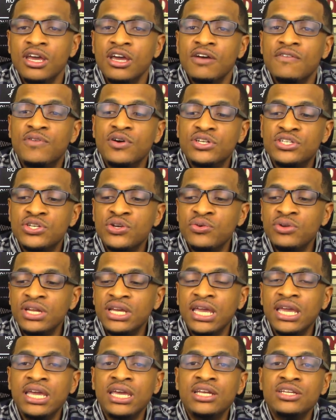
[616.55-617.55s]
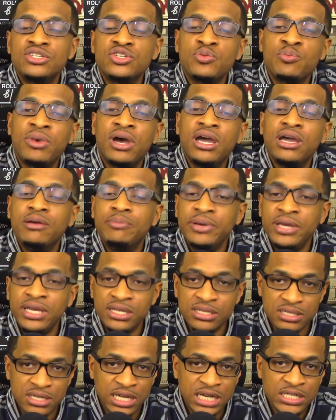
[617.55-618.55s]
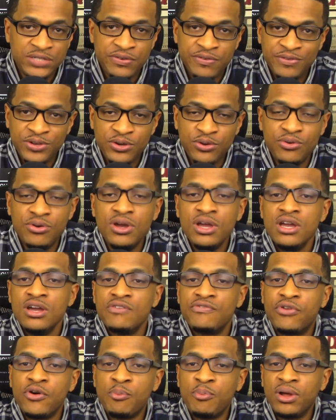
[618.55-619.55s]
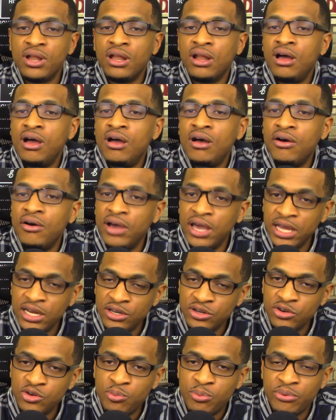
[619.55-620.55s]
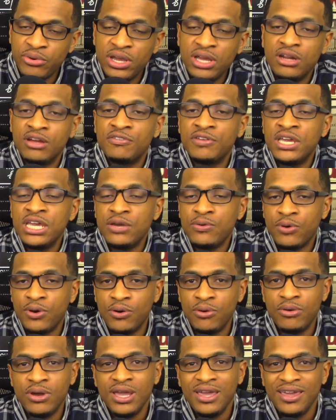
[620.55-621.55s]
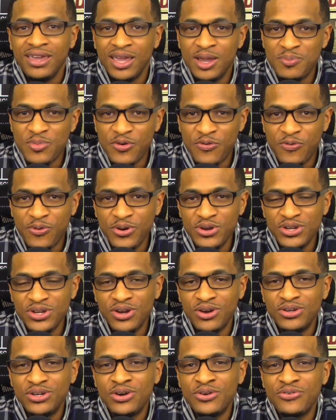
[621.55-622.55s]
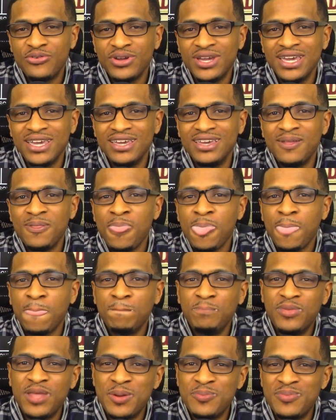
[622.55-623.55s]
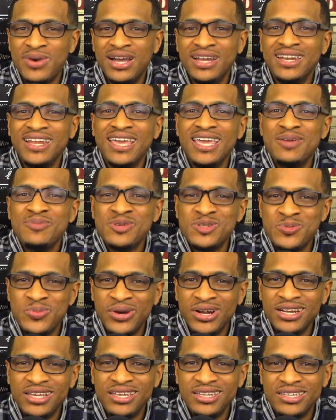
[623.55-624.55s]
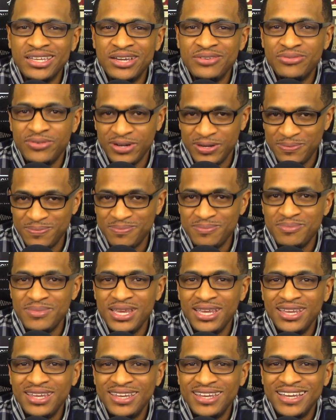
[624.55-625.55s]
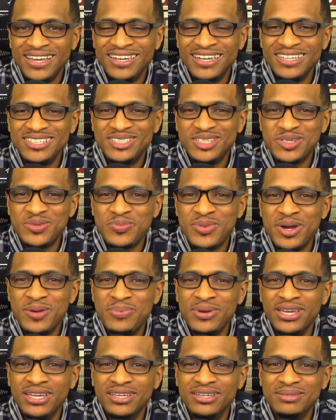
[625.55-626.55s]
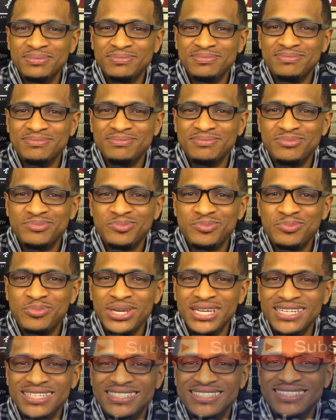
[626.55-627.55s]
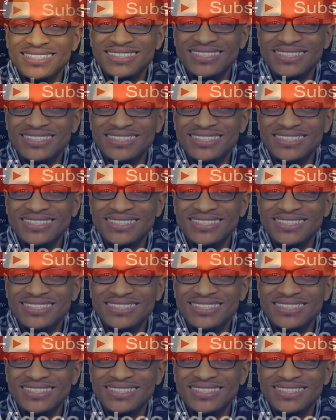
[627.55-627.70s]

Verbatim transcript: for tuning in to my opinion slash review for Bilal, a new breed of hero. And before you go, don't forget that my name is Brandon Keith Avery, and that's just my opinion. Peace.